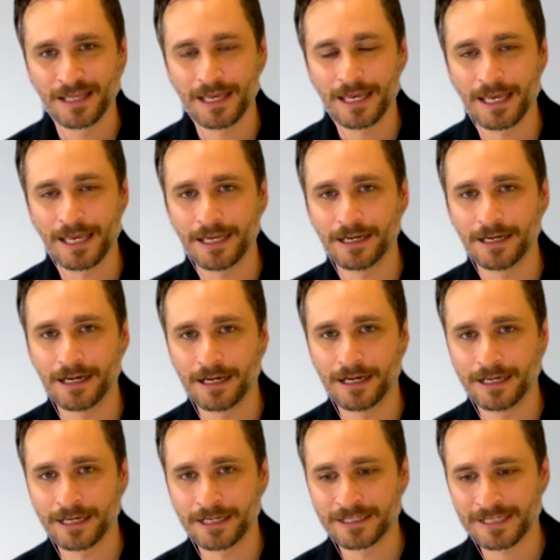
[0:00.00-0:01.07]
in
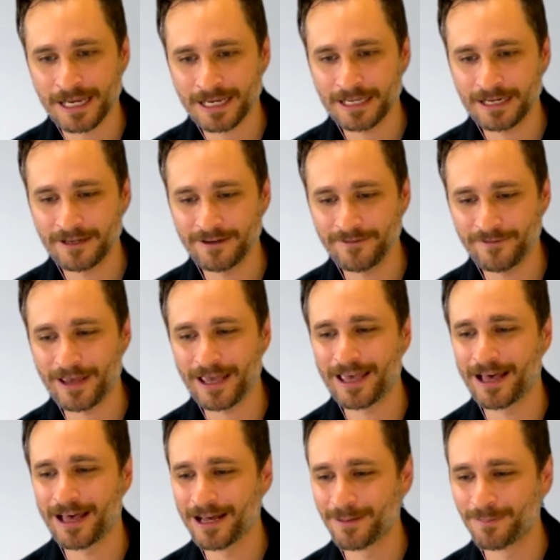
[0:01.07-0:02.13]

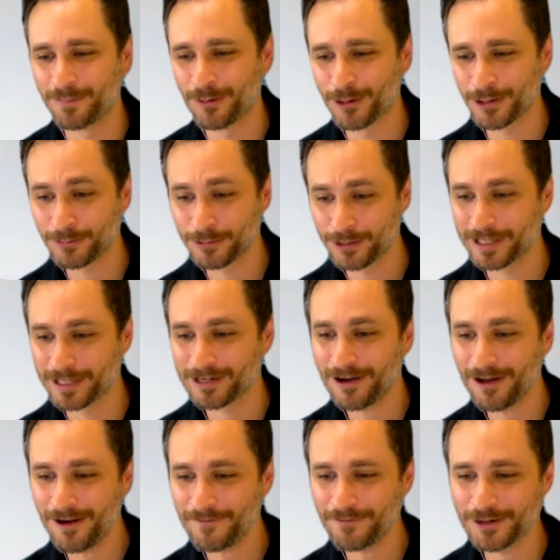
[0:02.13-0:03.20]
executive boardroom and
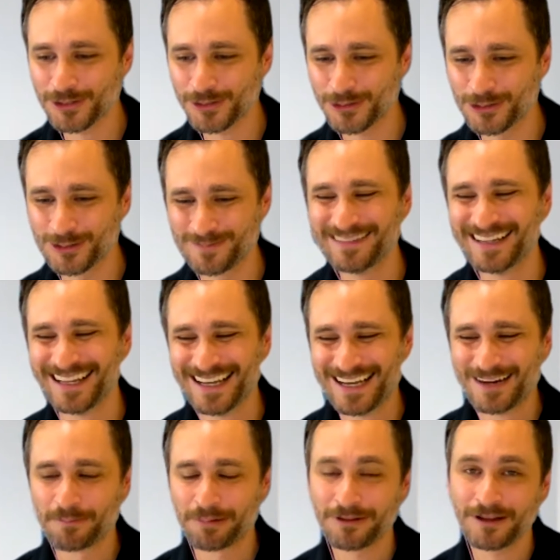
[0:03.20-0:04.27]
conference room.
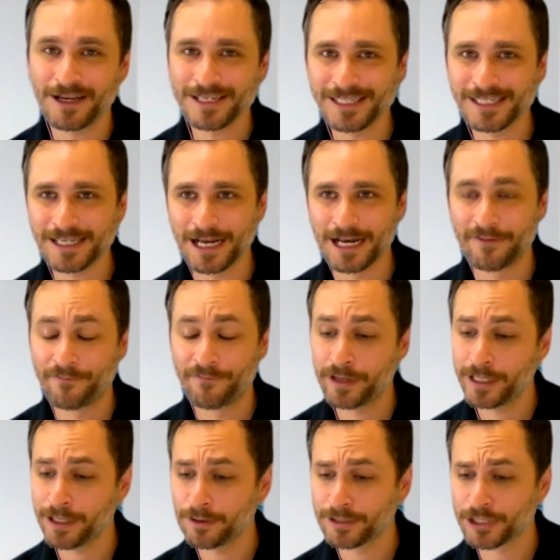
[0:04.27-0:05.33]
plus
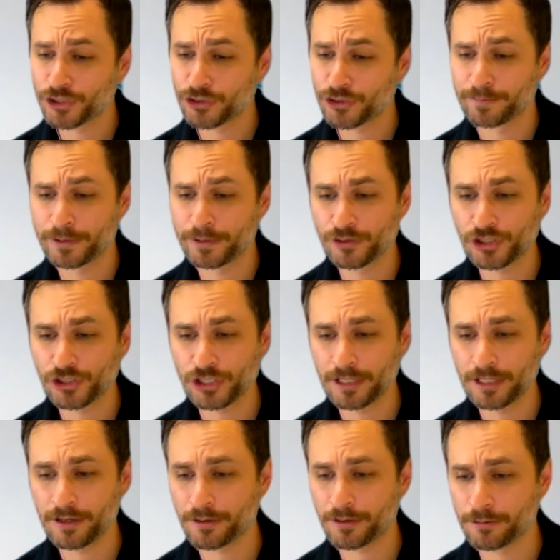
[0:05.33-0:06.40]
video
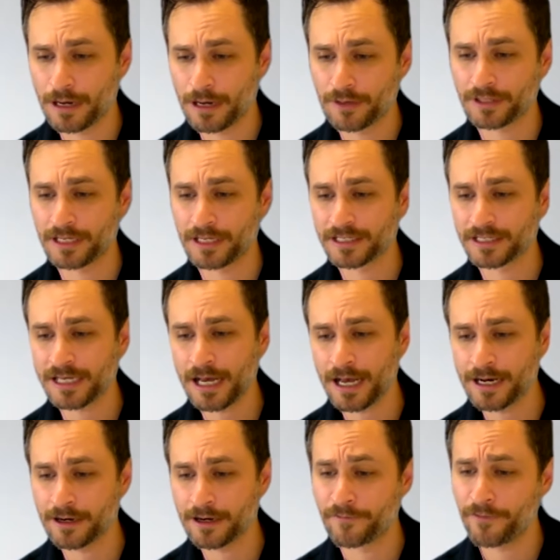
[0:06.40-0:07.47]
distribution throughout the
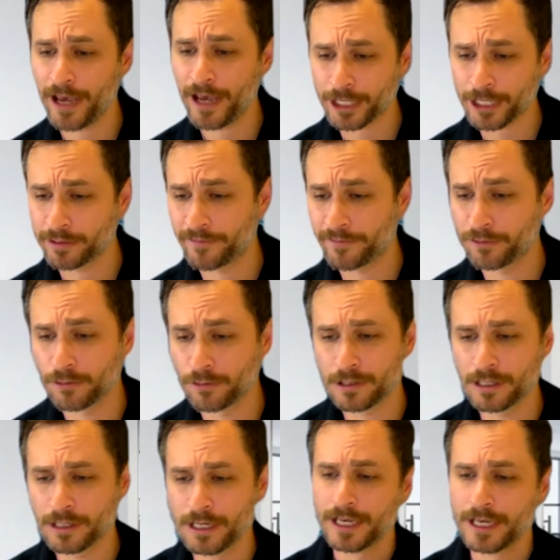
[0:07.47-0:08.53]
entire factory
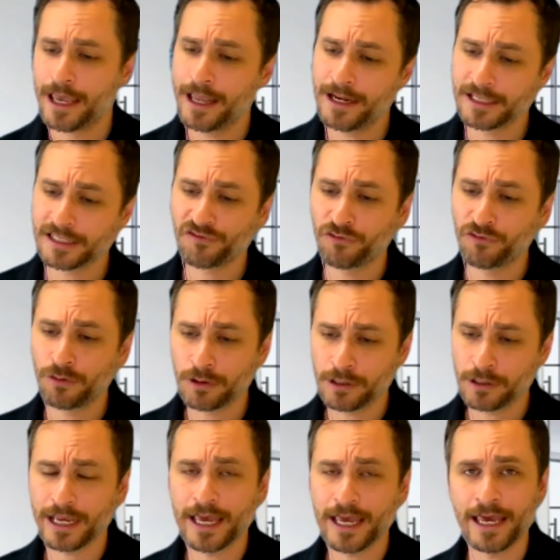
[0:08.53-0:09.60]
floor. And it's
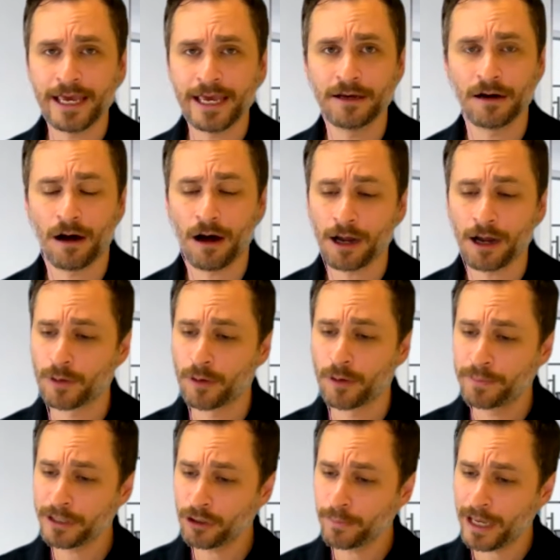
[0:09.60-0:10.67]
for a
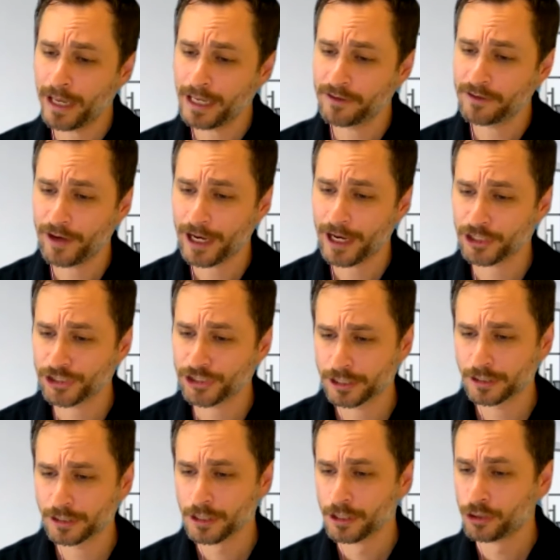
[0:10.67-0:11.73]
automobile
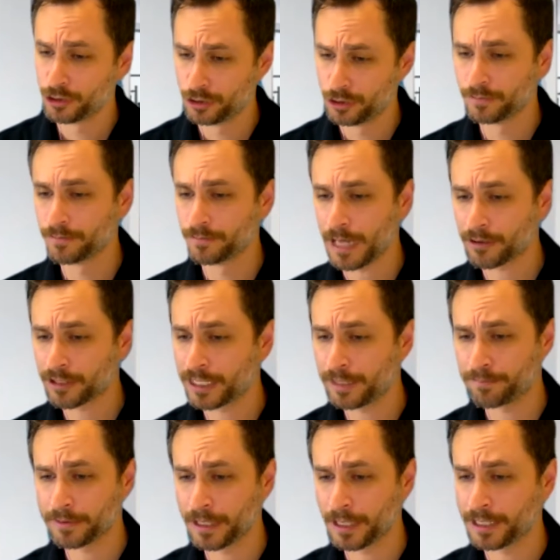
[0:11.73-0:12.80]
manufacturer whom I'll
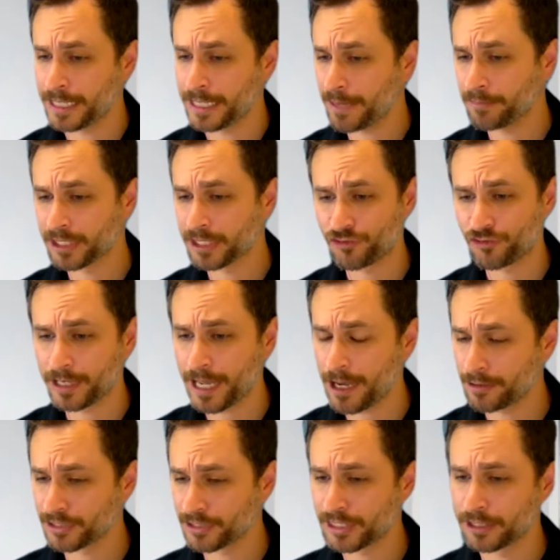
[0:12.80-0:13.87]
keep nameless for
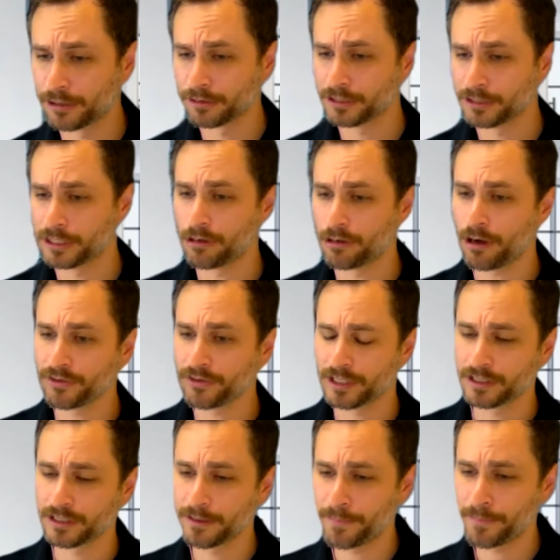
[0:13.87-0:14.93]
now until, you know, all
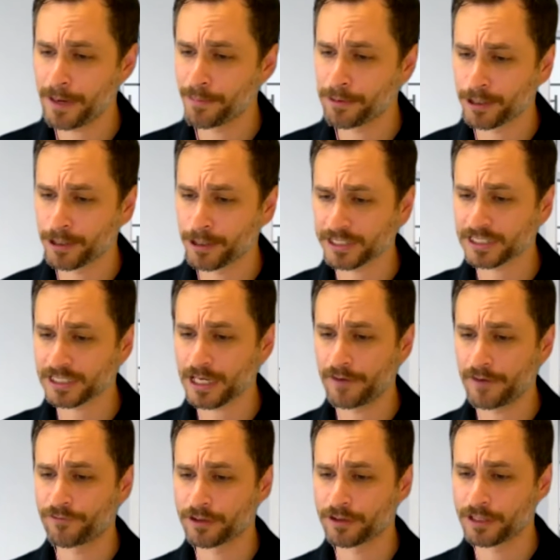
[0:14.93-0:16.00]
the paperwork is
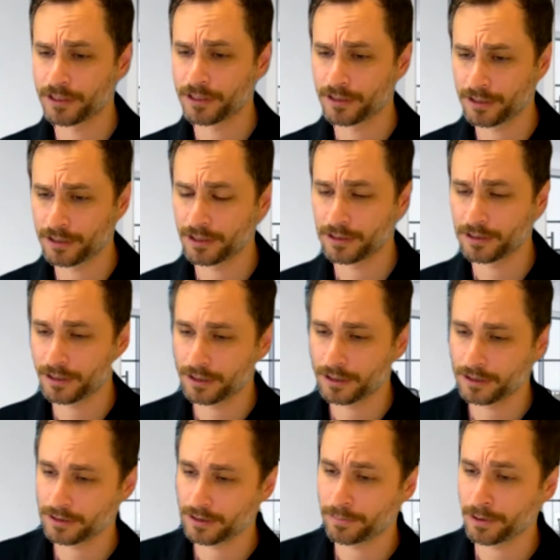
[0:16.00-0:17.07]
signed for
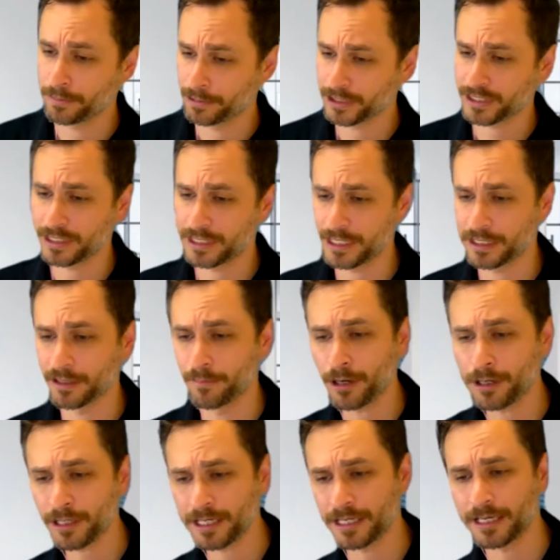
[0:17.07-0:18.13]
the publicity and the
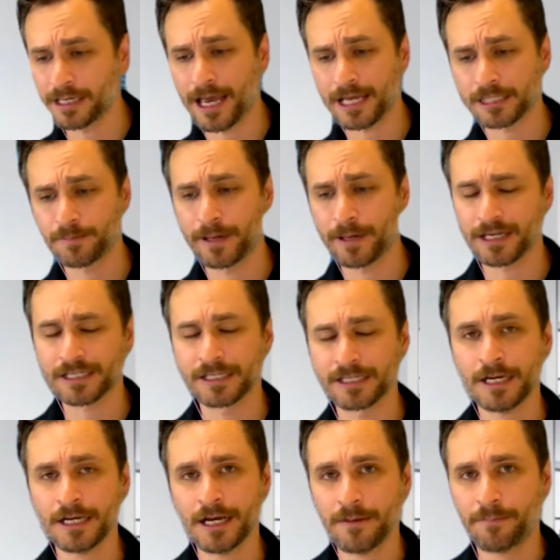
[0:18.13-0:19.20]
marketing aspects.
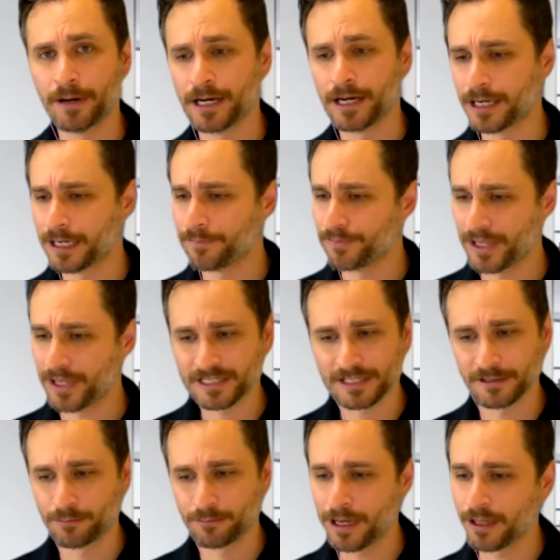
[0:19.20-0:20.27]
But it's
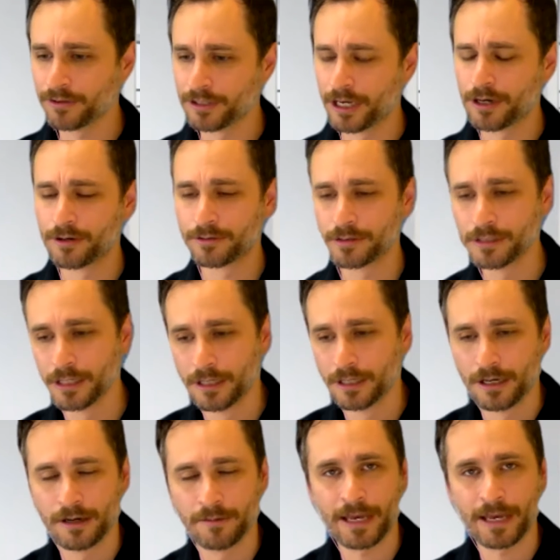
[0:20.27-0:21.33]
a well-known
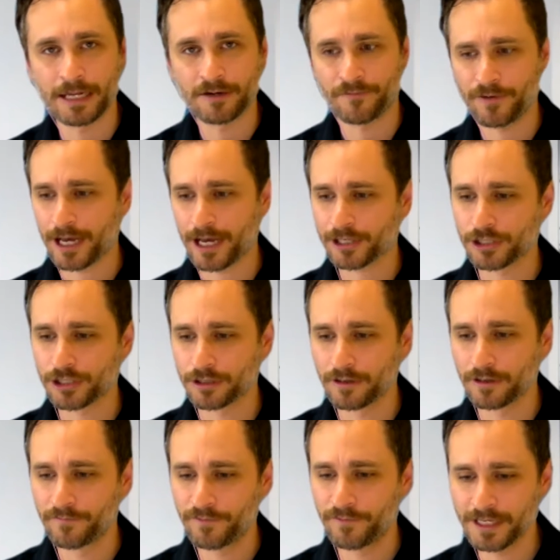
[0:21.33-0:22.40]
manufacturer
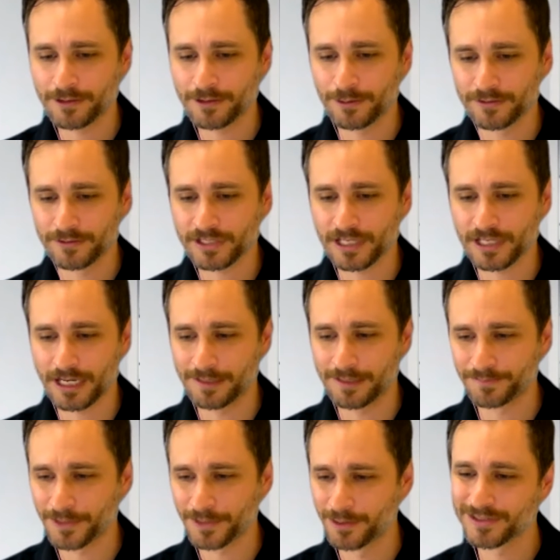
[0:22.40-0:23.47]
of vehicles
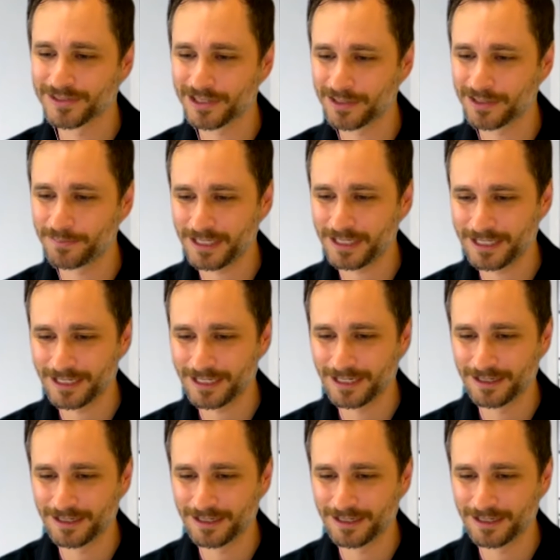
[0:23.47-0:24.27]
who's going to be